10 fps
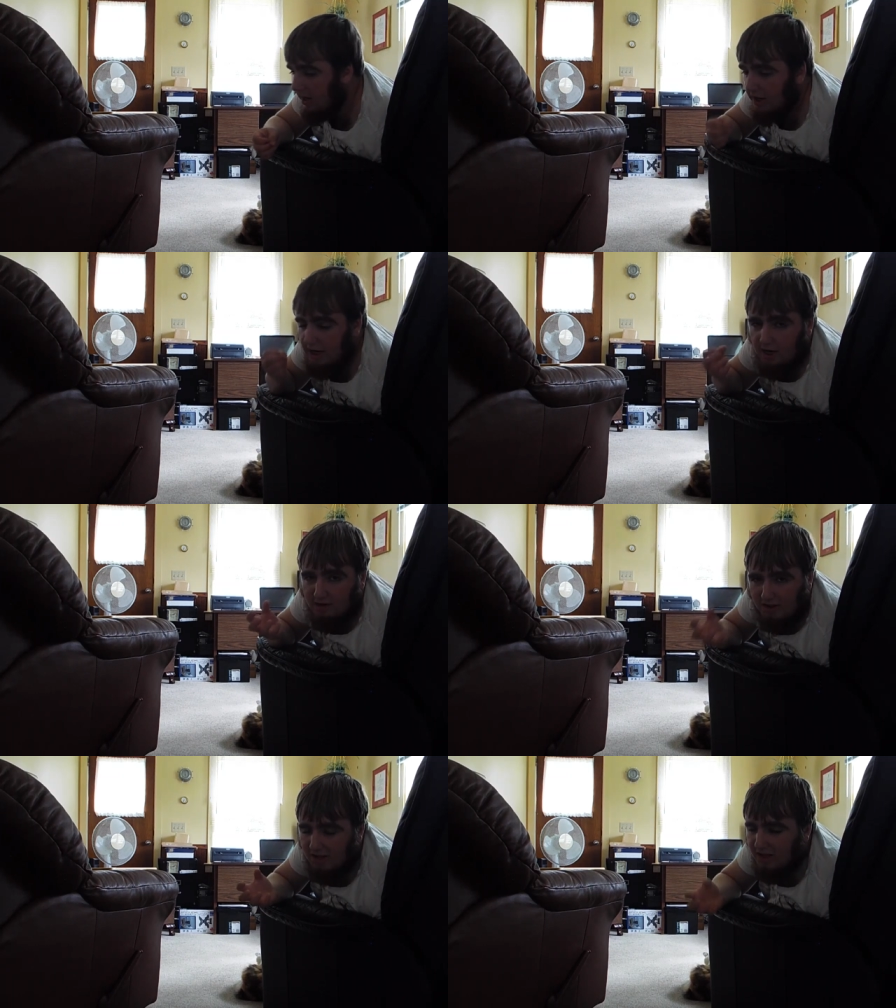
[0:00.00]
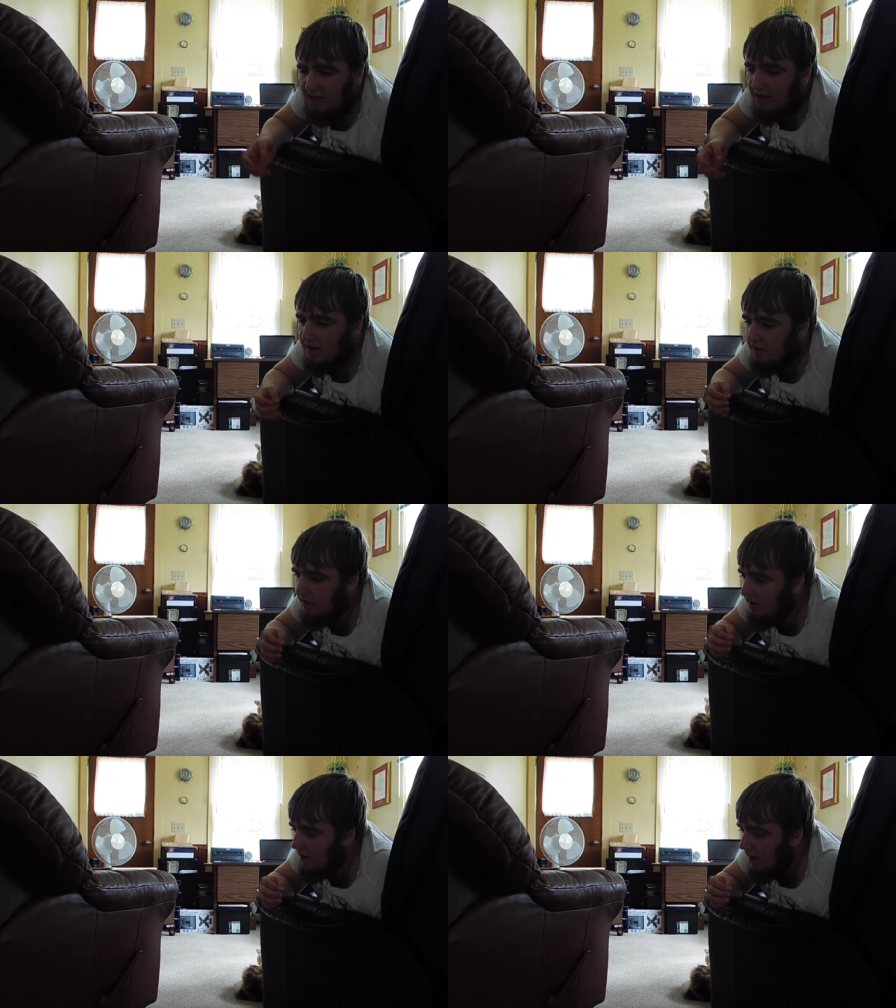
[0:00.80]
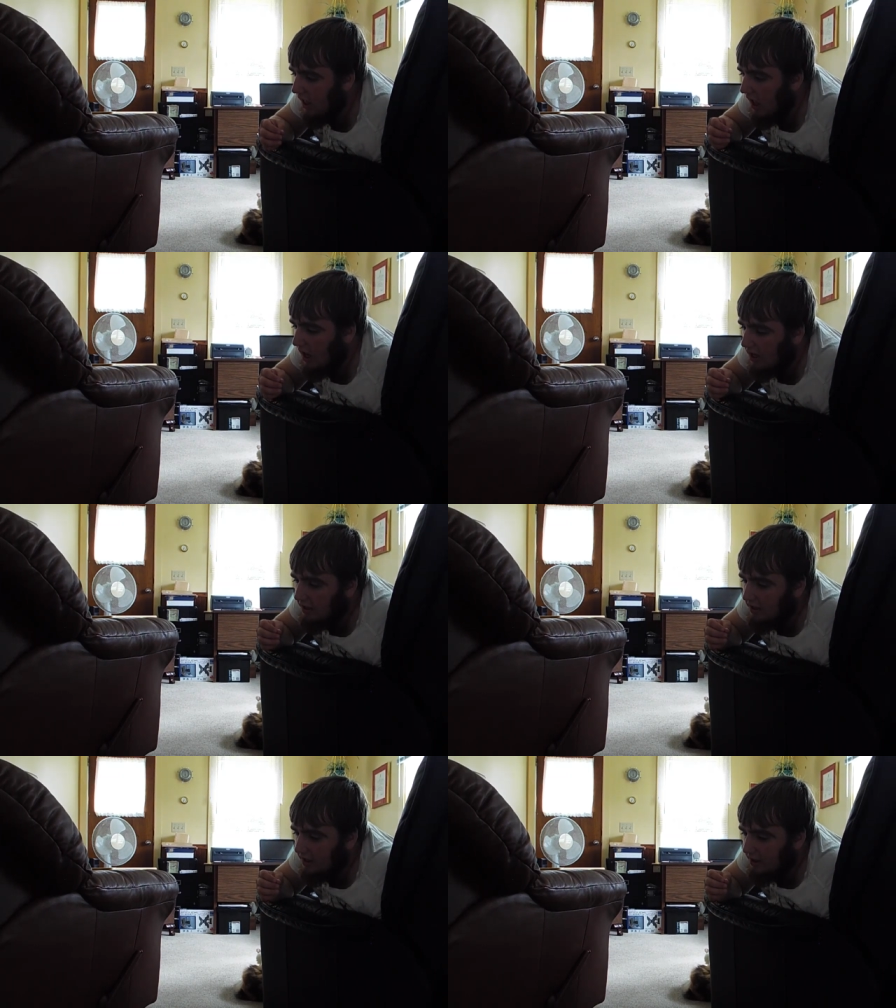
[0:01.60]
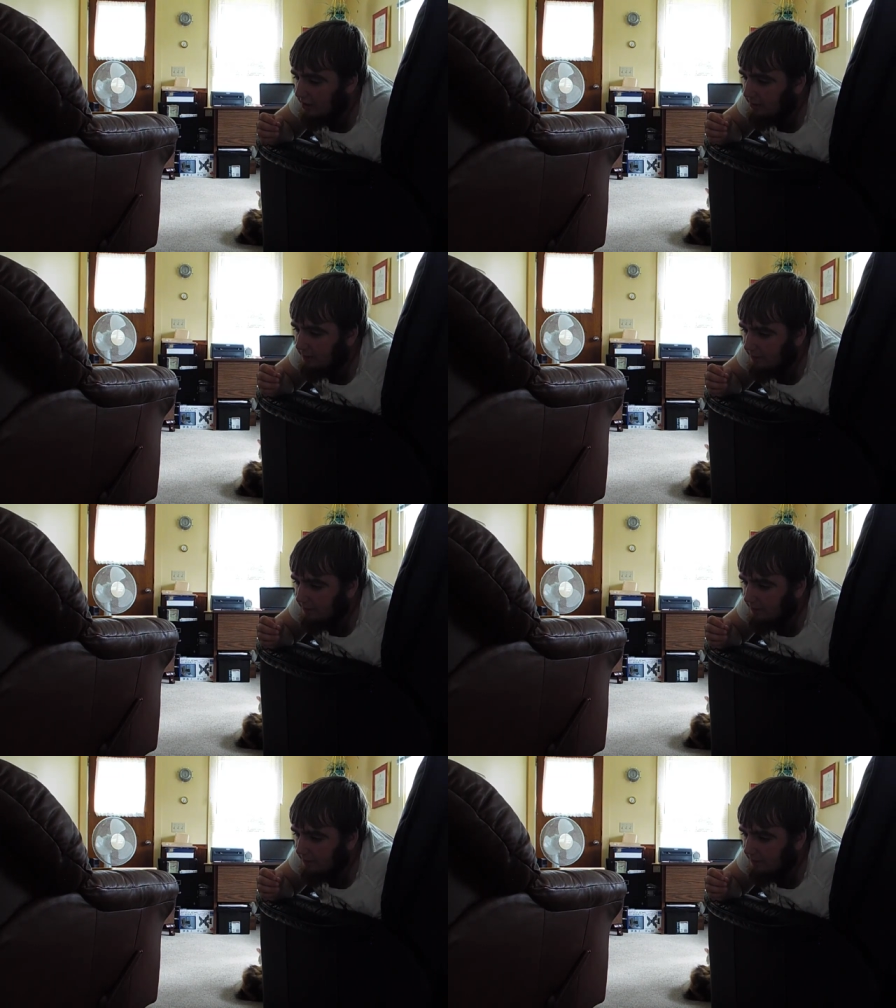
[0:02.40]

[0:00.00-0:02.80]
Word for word: get interesting things and uh,